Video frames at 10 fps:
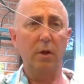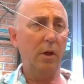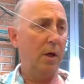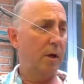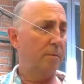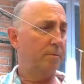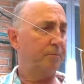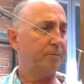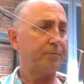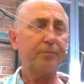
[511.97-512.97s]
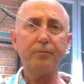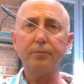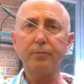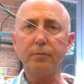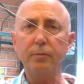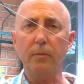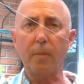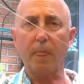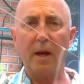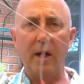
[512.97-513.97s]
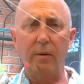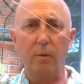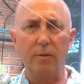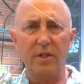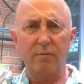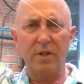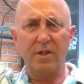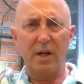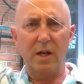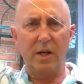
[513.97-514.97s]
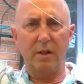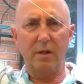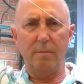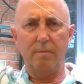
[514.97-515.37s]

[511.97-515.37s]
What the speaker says: And the reason I like the